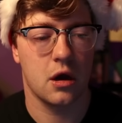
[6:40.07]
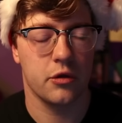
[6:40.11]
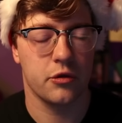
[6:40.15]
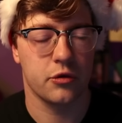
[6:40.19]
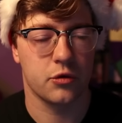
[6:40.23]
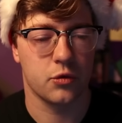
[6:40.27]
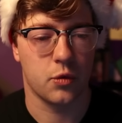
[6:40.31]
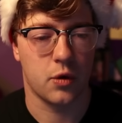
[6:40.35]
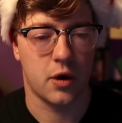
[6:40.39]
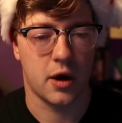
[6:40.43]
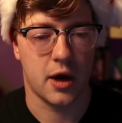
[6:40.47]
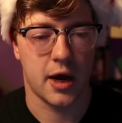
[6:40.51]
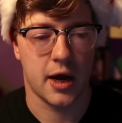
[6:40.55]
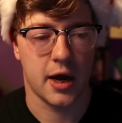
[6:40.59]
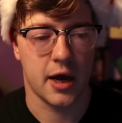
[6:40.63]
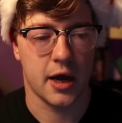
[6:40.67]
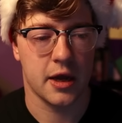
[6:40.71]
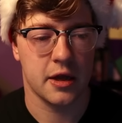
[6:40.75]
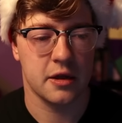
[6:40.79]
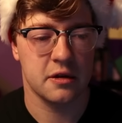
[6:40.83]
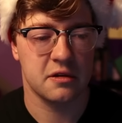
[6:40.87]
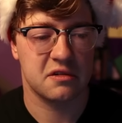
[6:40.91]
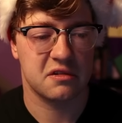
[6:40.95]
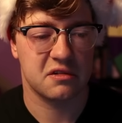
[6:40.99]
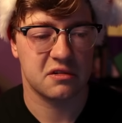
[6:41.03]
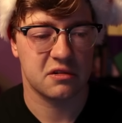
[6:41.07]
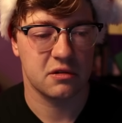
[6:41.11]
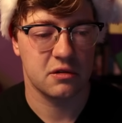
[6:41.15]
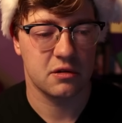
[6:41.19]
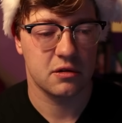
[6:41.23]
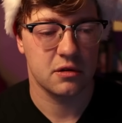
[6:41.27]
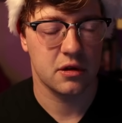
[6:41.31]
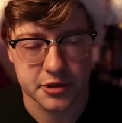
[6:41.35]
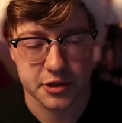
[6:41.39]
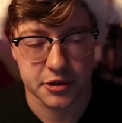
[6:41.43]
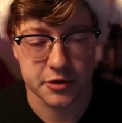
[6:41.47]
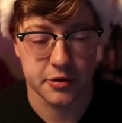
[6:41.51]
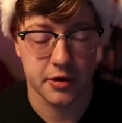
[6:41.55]
Otherwise,
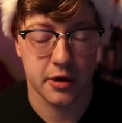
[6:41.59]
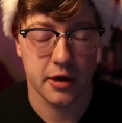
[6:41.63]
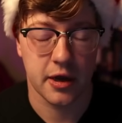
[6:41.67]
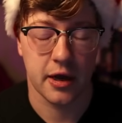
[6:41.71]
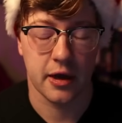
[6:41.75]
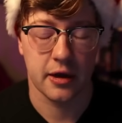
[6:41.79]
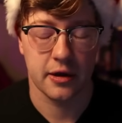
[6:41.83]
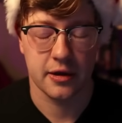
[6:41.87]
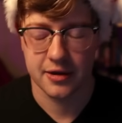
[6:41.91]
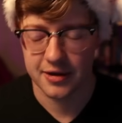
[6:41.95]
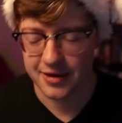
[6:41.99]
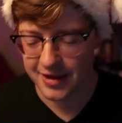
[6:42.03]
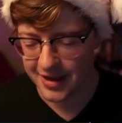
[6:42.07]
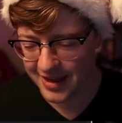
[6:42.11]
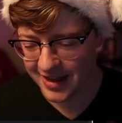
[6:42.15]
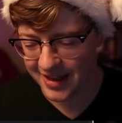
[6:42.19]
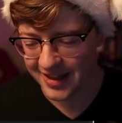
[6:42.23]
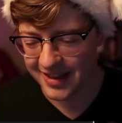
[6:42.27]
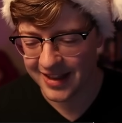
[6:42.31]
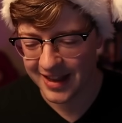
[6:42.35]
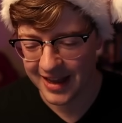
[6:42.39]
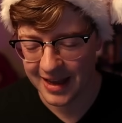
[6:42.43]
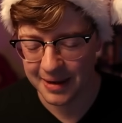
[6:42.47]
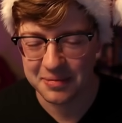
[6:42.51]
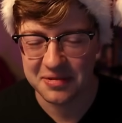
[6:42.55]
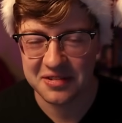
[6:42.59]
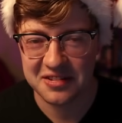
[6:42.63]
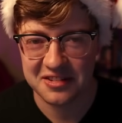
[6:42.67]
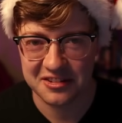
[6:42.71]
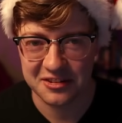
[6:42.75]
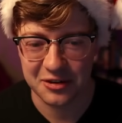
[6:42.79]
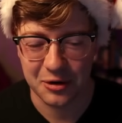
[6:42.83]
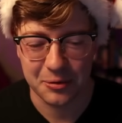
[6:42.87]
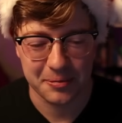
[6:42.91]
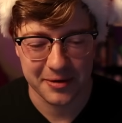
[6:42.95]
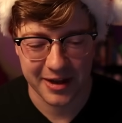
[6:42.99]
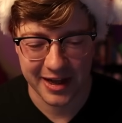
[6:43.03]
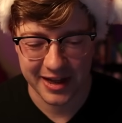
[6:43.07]
dude, I'm
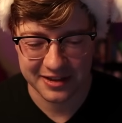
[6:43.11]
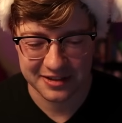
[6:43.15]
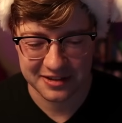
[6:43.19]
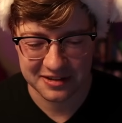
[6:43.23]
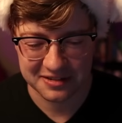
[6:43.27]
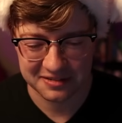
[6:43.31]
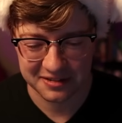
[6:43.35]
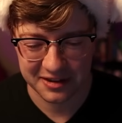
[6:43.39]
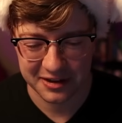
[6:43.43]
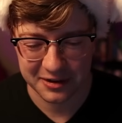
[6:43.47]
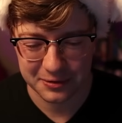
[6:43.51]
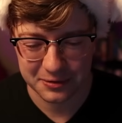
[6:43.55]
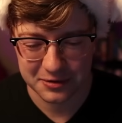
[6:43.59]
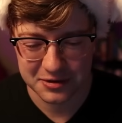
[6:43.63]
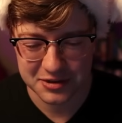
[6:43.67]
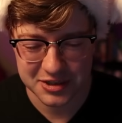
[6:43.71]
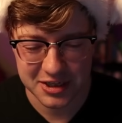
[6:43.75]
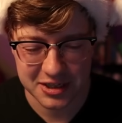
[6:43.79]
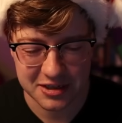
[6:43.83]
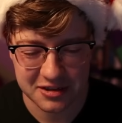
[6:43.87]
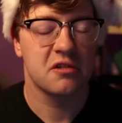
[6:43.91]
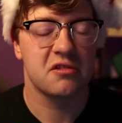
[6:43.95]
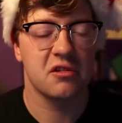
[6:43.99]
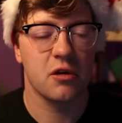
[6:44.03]
so bad at this language.